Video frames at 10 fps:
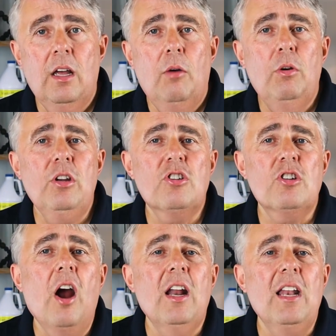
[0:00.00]
When you're
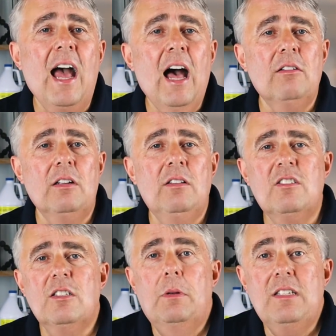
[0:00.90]
starting out, and
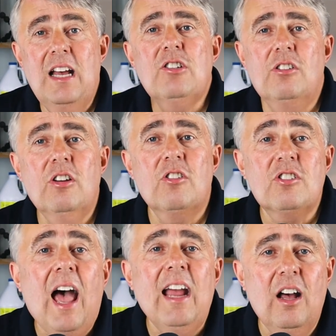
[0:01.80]
this is potentially your
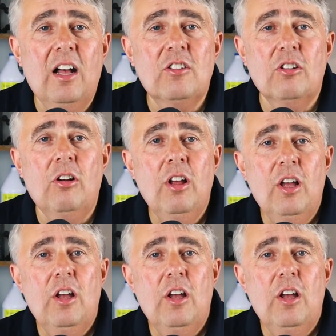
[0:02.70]
side hustle,